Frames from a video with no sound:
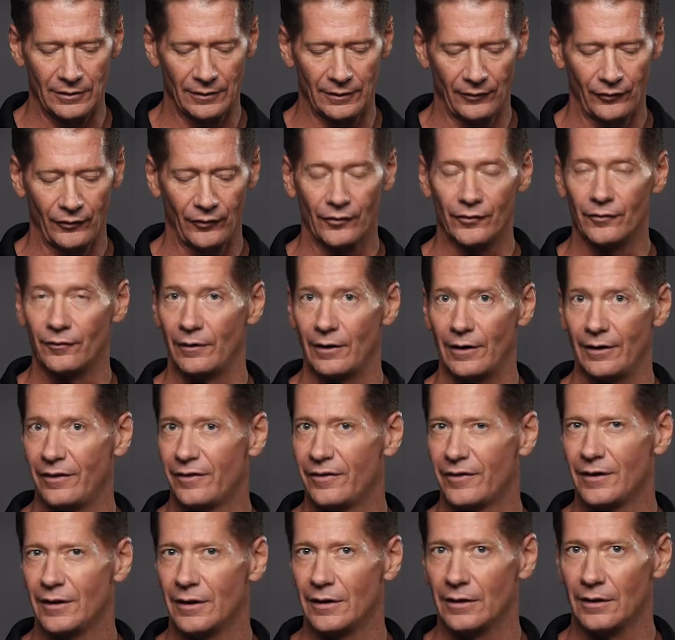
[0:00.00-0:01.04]
of this is very
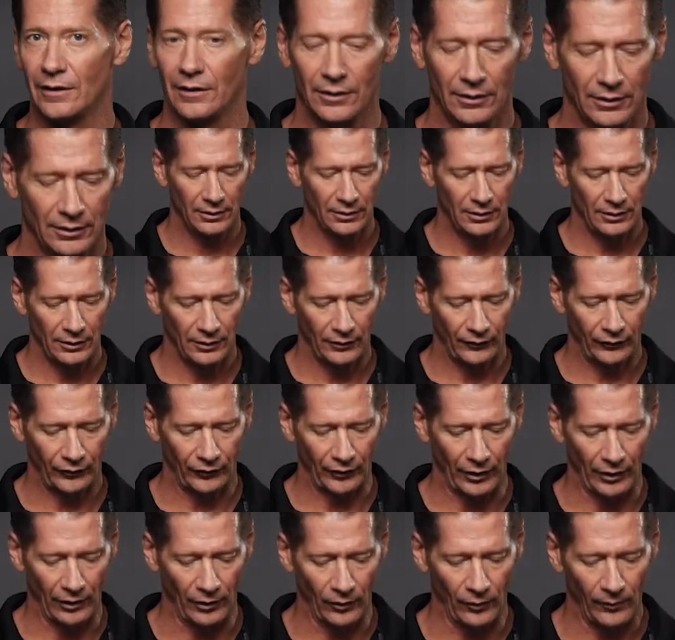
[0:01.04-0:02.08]
thin.
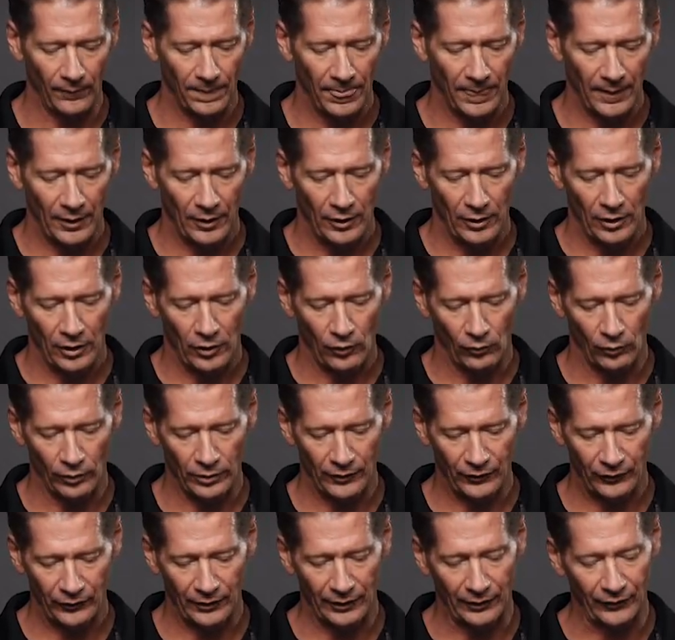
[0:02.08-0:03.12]
So we're
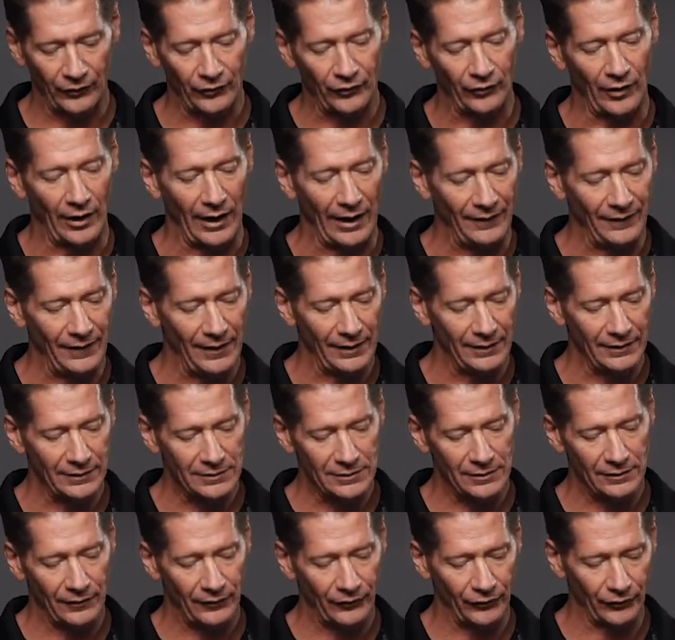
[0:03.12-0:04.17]
just going to slide that
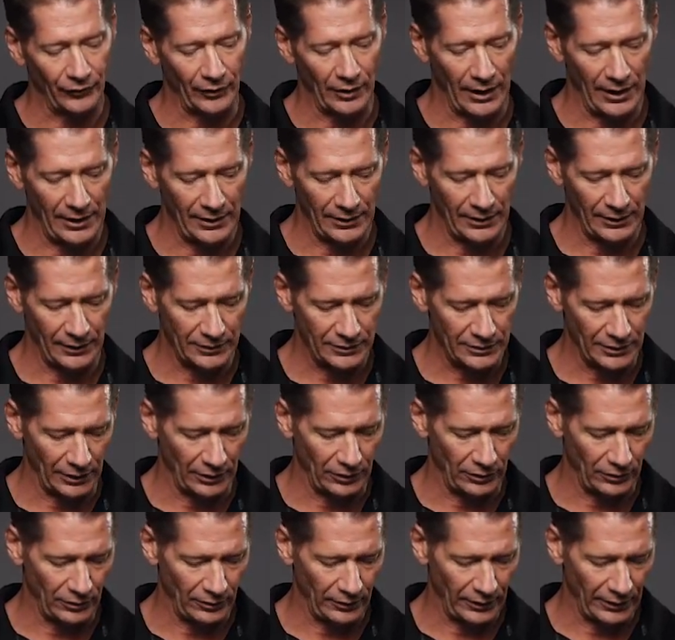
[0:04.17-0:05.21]
into the slot
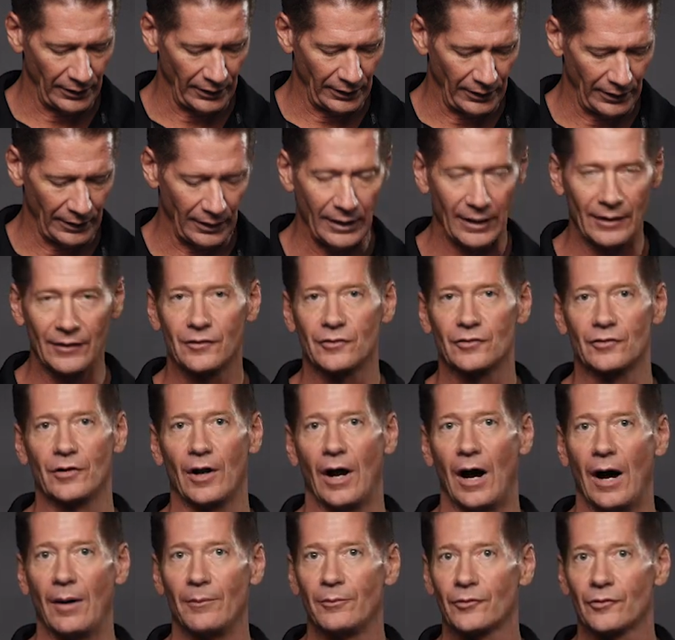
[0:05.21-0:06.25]
until it
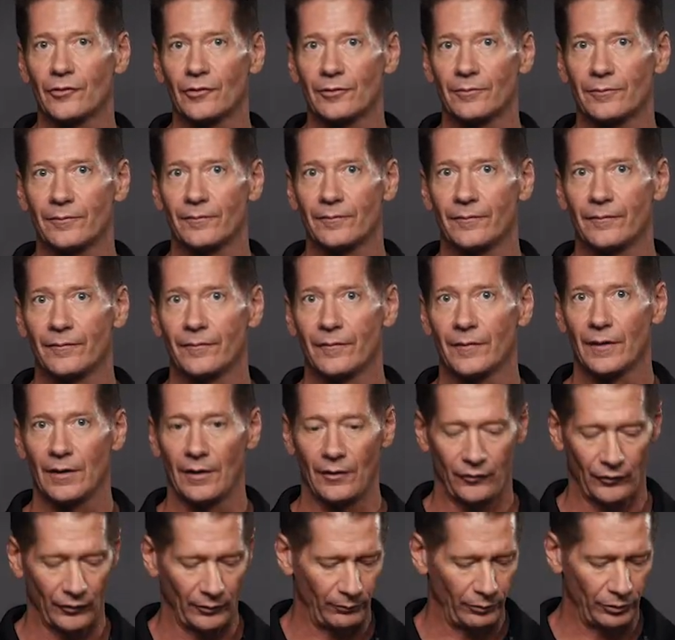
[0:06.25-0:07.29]
stops.
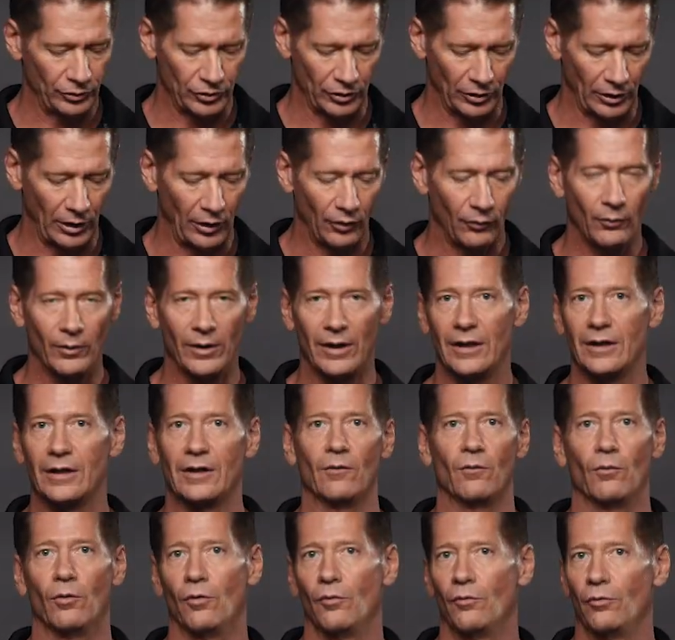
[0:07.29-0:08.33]
So push it all the way in. It
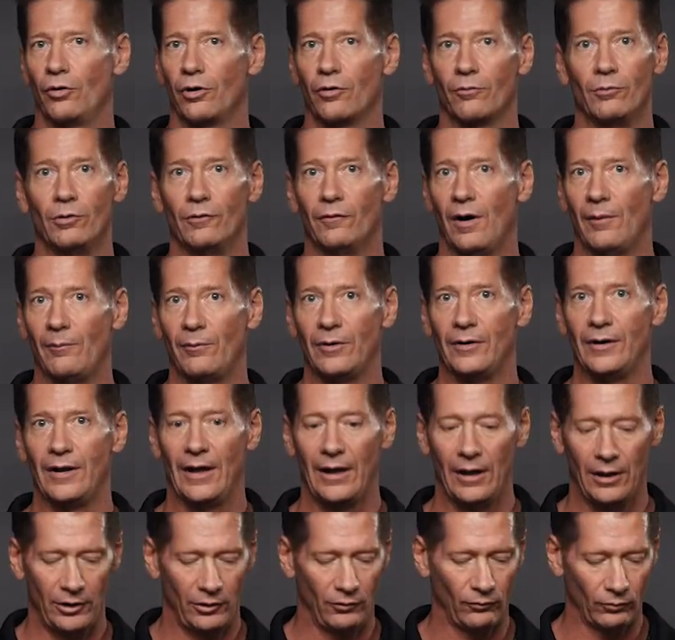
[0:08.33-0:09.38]
won't really move up and
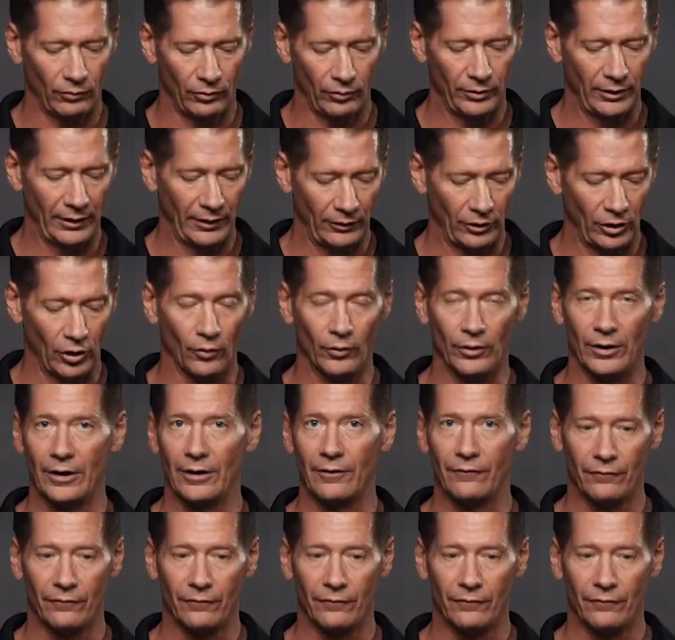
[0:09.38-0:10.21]
down. It won't go in any